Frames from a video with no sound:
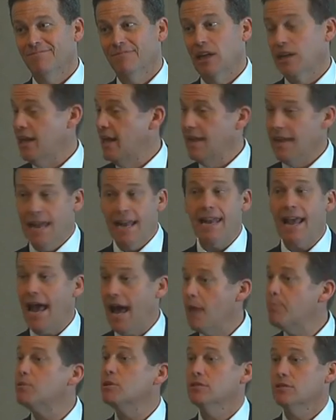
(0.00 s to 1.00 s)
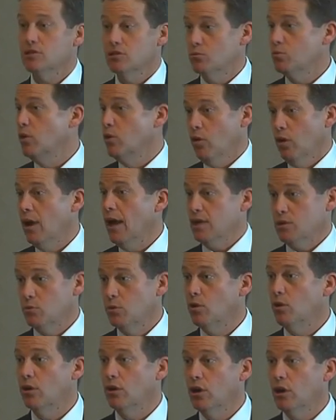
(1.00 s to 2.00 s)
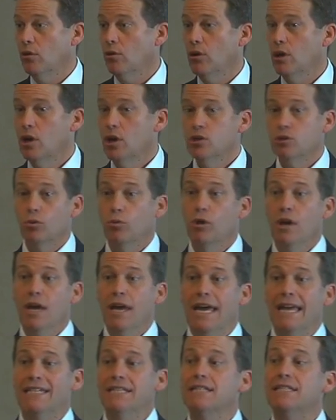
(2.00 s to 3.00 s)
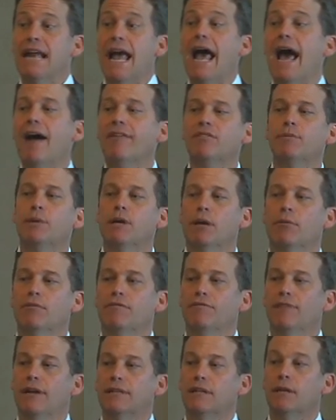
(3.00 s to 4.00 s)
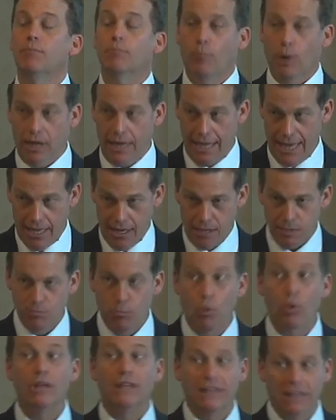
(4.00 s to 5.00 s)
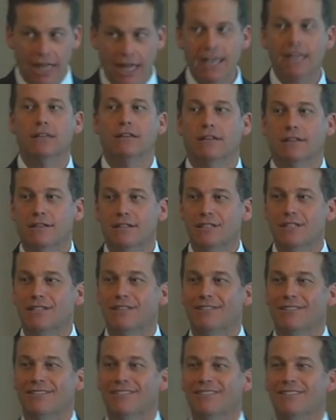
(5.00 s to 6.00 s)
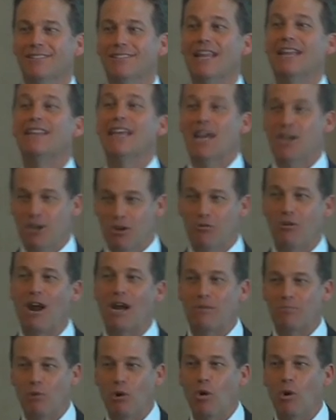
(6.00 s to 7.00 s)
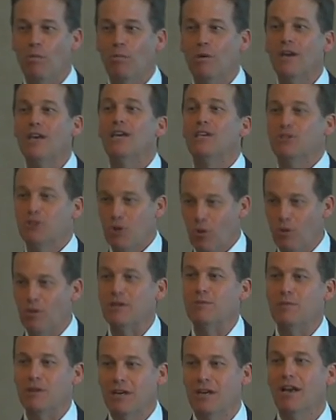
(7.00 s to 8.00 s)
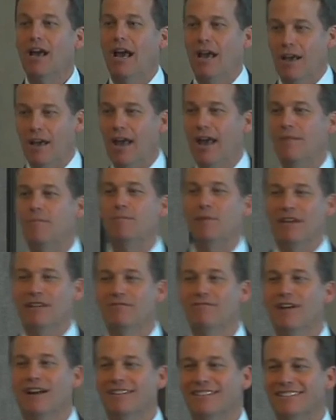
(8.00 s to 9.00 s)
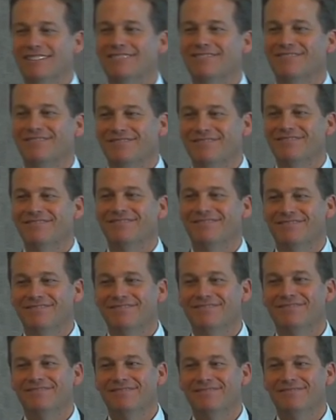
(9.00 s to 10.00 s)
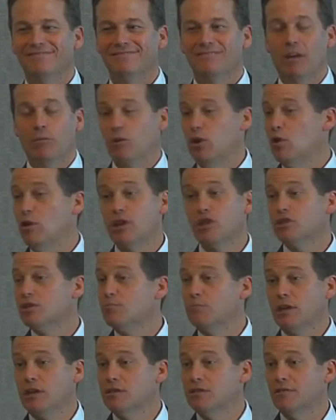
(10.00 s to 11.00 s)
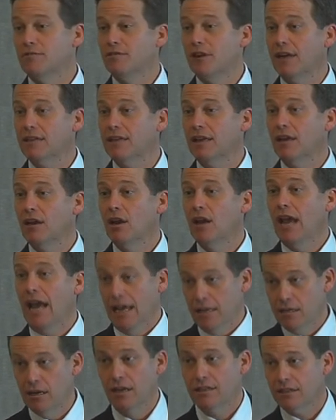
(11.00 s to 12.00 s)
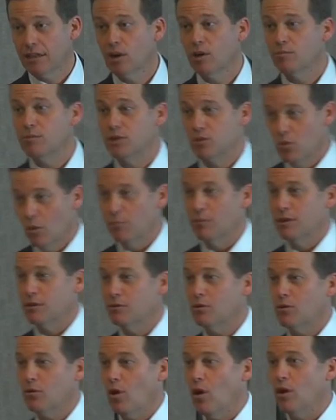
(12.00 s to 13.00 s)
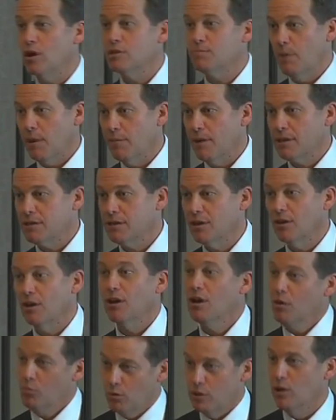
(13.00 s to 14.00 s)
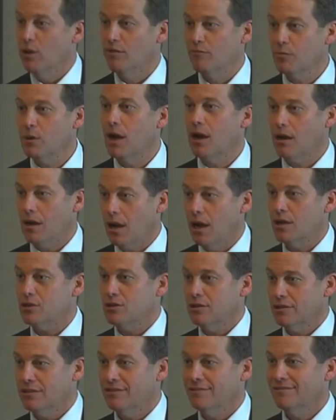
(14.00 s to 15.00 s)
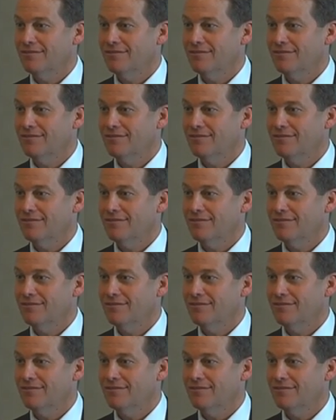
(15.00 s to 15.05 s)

And then that happens, as we all know. So it doesn't have to become infected, but it is more likely that that necrotic pulp is going to be infected. And we know that just because of the fact that endodontic therapy is normally caused by bacteria. We know that from Kakahashi.